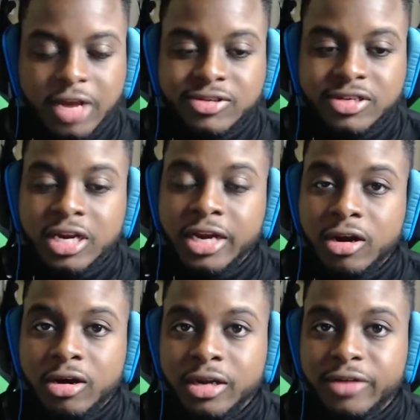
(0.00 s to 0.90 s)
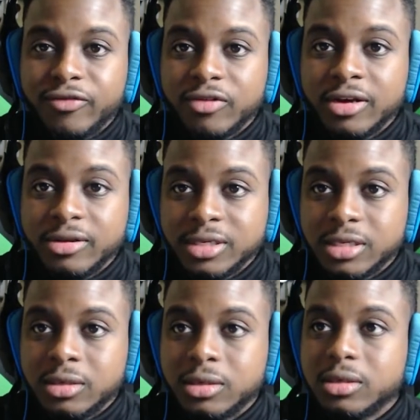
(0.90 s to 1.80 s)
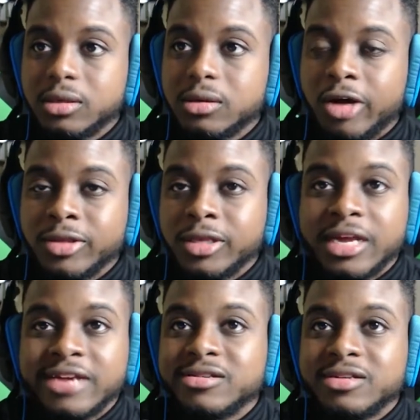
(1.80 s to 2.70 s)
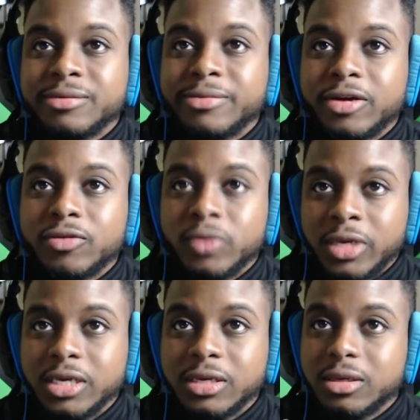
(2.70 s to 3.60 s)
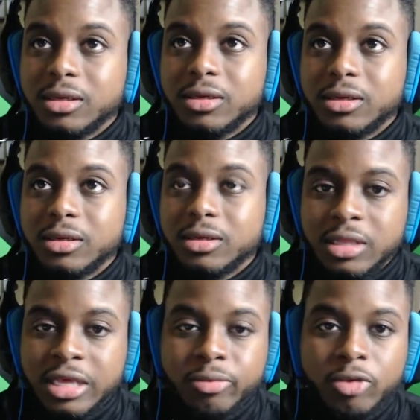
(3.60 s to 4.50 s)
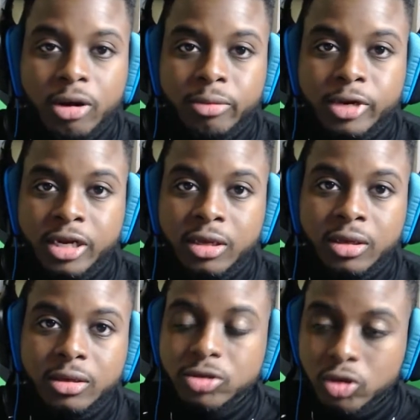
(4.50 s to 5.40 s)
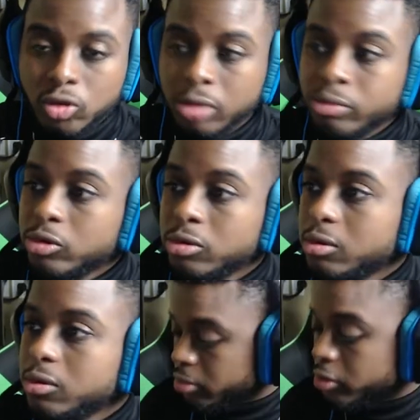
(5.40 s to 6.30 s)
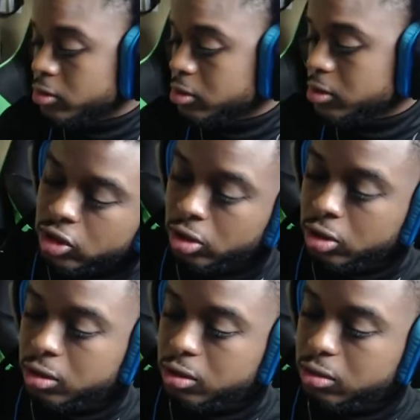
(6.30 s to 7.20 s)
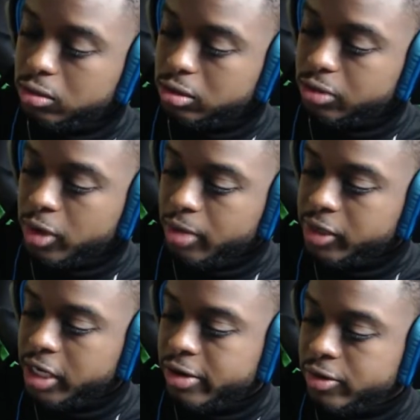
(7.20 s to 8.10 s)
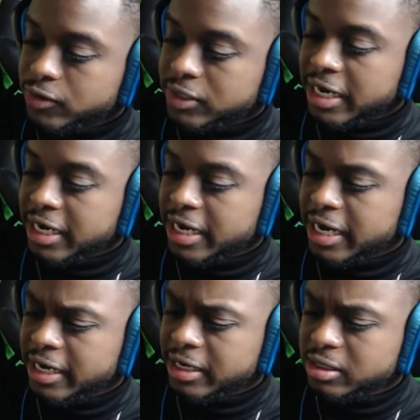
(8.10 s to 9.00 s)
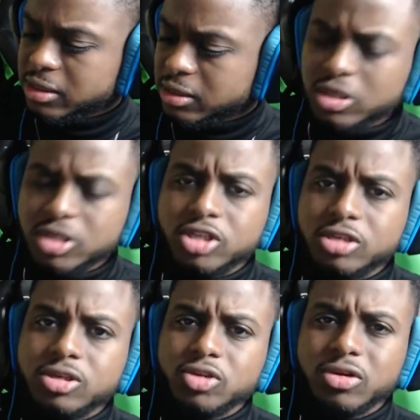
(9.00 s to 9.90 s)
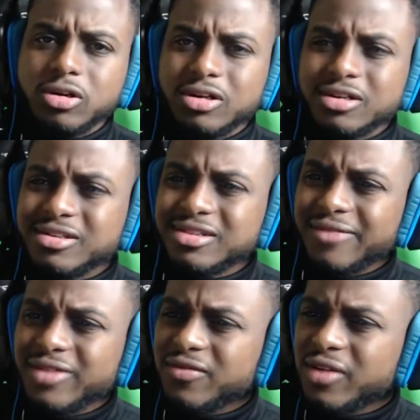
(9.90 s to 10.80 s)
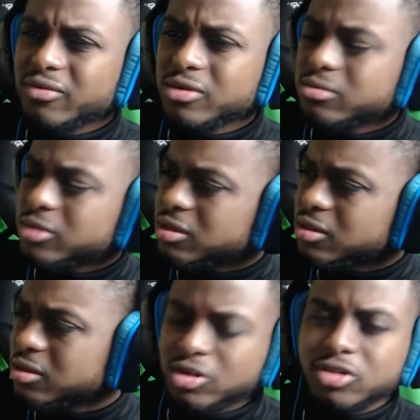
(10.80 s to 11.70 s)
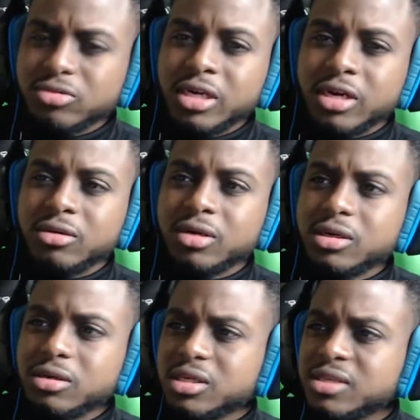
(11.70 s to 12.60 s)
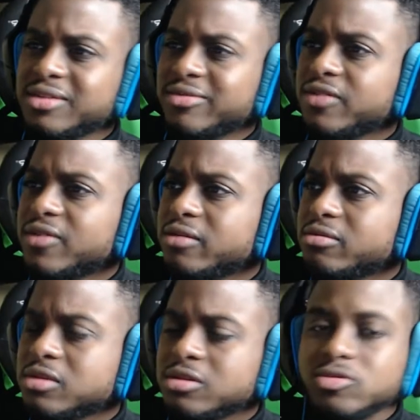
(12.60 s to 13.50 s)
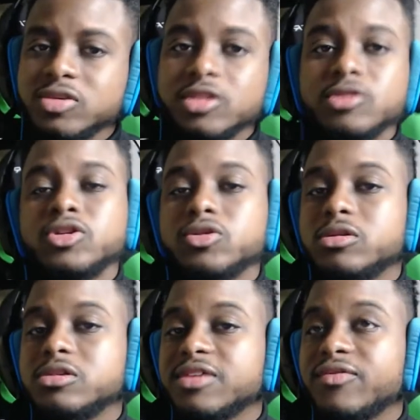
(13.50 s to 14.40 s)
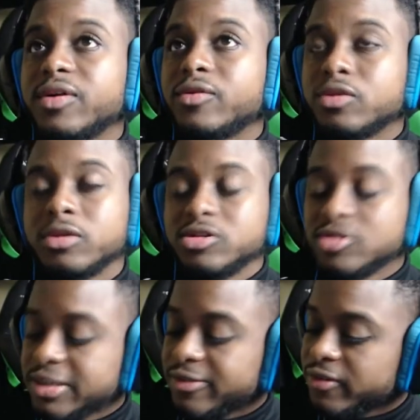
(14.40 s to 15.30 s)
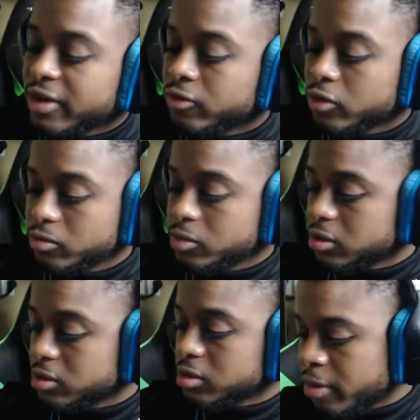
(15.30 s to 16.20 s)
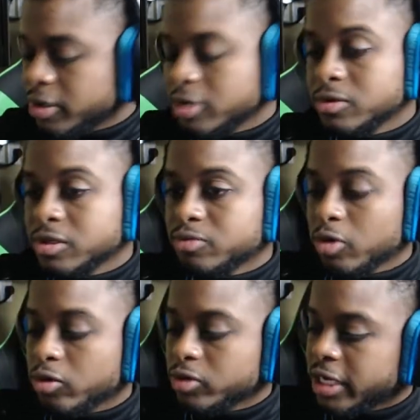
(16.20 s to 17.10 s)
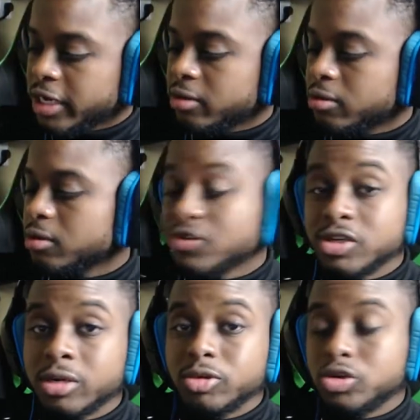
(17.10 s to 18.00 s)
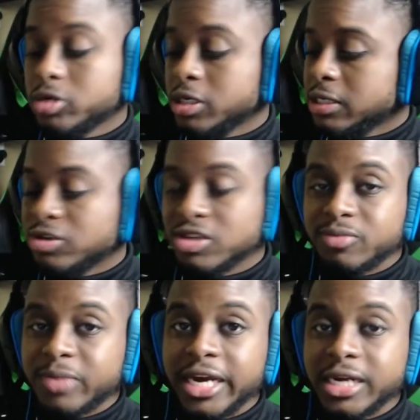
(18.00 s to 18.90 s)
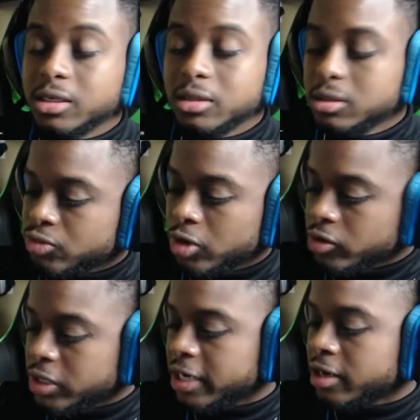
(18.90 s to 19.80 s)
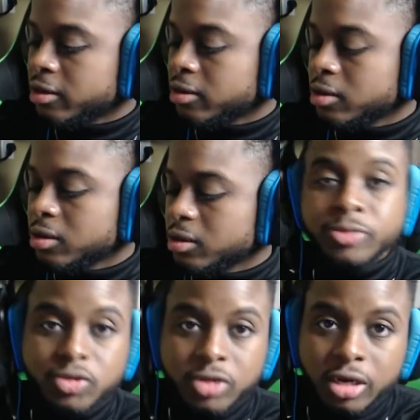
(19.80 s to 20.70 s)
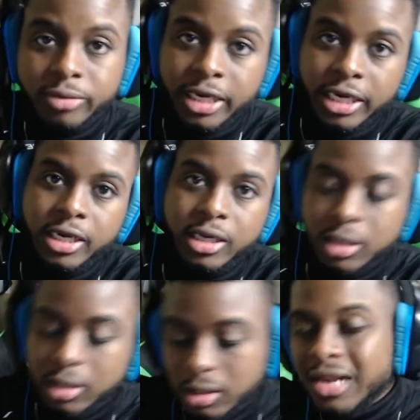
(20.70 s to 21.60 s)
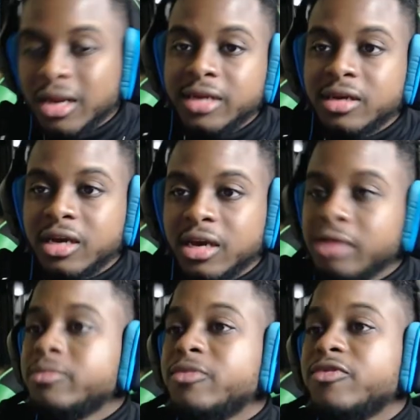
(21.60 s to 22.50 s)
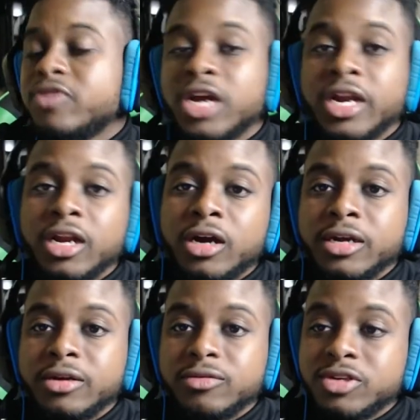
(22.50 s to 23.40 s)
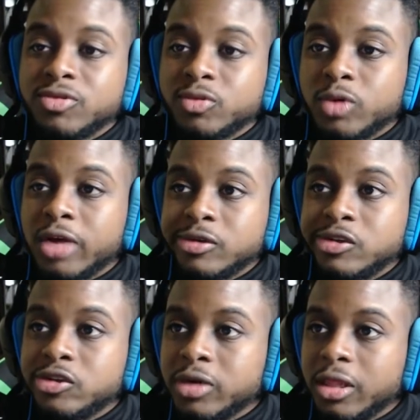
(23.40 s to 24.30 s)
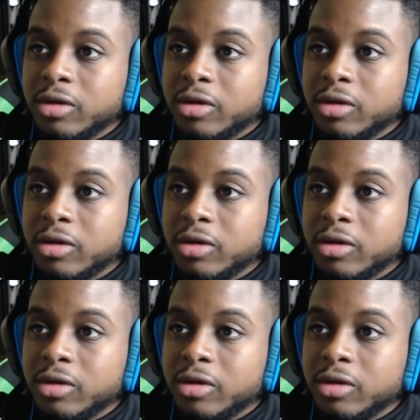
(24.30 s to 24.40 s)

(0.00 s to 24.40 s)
I was a night audit for Hilton. I only lasted about a week. That property was horrible, horrible. So the property I was at had what 275 rooms, like 300. 75. It was either 275 or 375 rooms. Property was broke down. It was a DoubleTree. It was just bad. It was broke down. Bums would come in at nighttime for night audit, which is what I was doing.